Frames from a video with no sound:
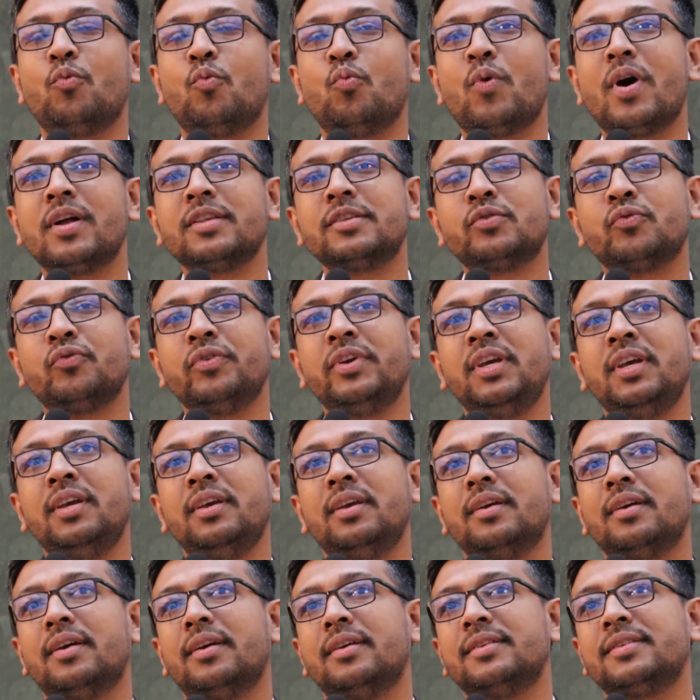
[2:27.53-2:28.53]
once
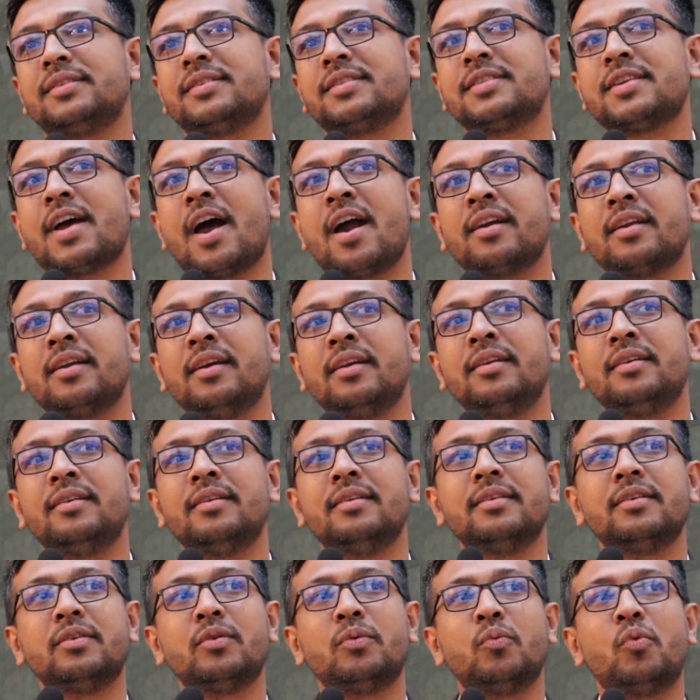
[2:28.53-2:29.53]
we started
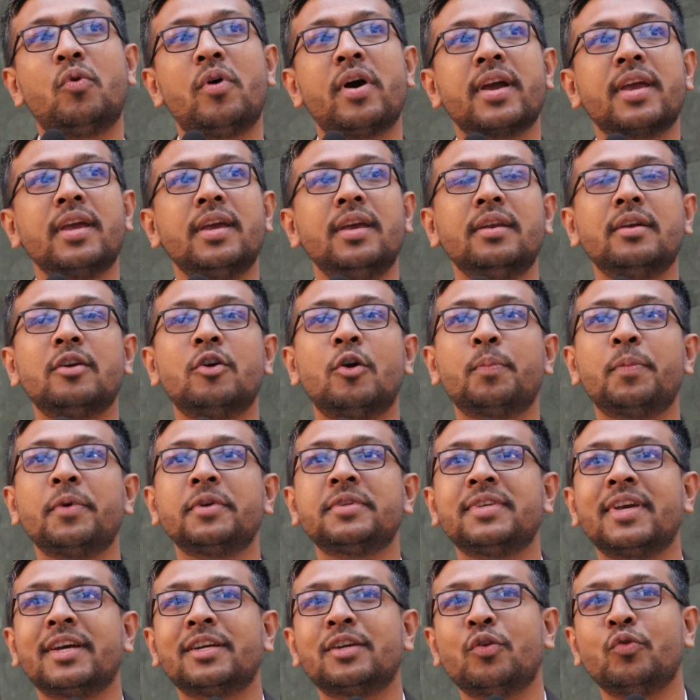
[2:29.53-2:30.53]
working in
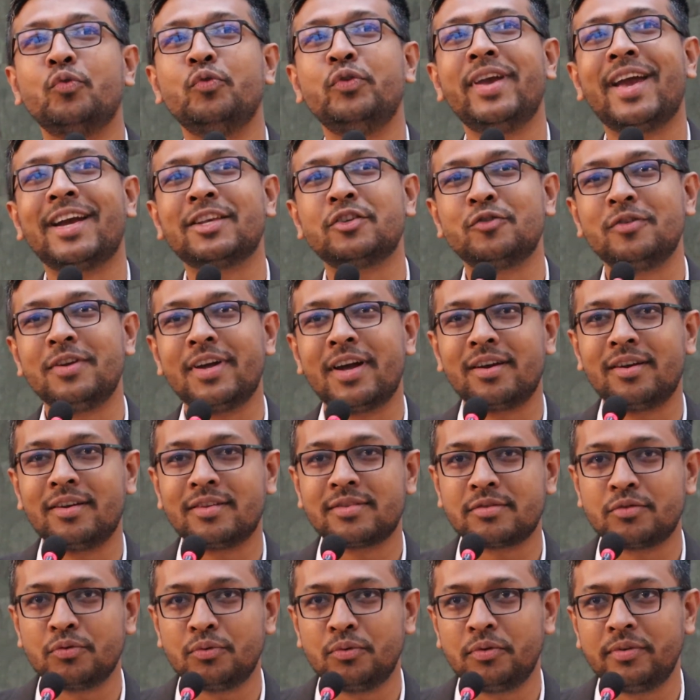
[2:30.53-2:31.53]
corporate sector, we actually
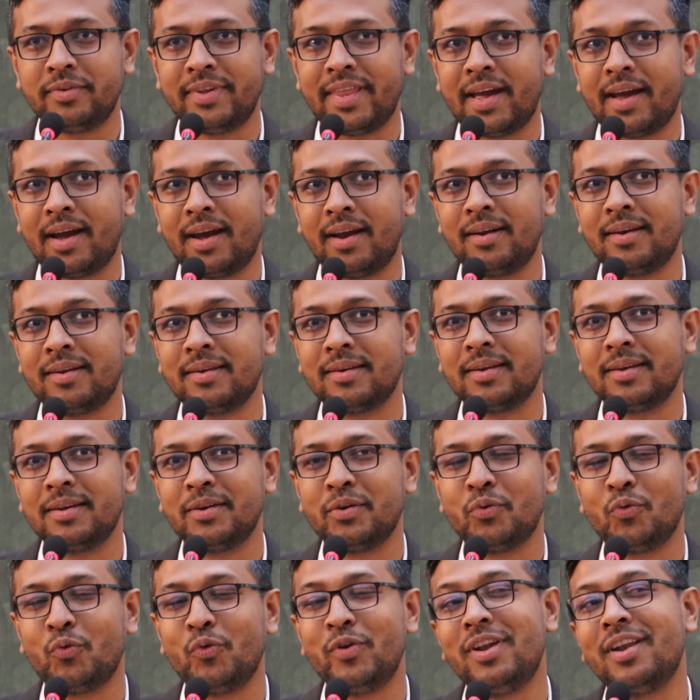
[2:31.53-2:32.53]
understood that
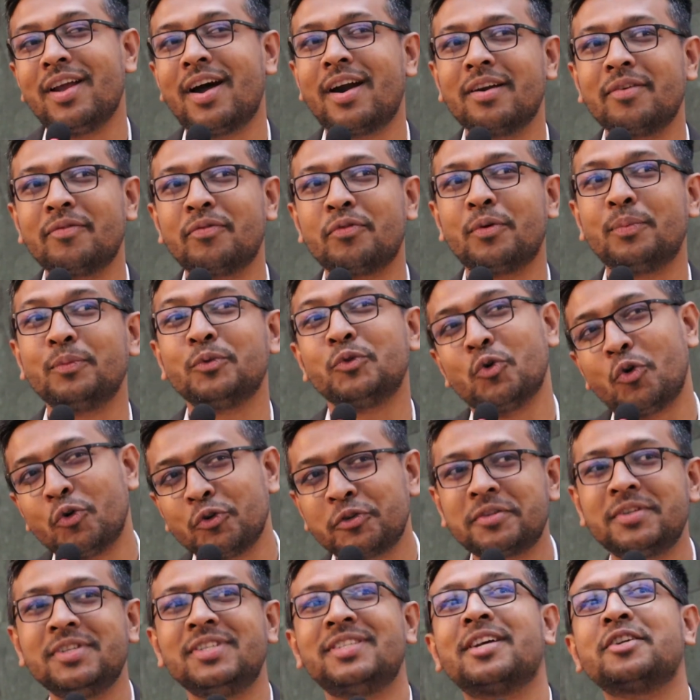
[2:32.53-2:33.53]
we learn from
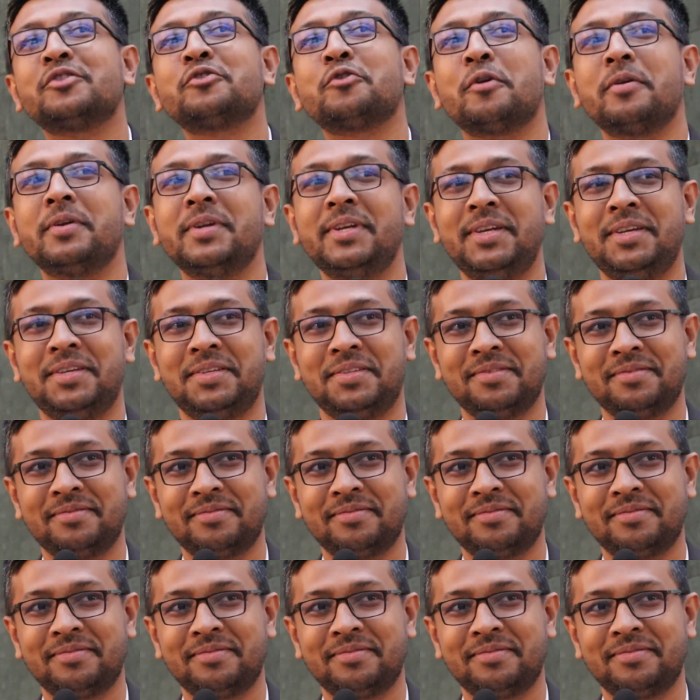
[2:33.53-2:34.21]
those teachers only.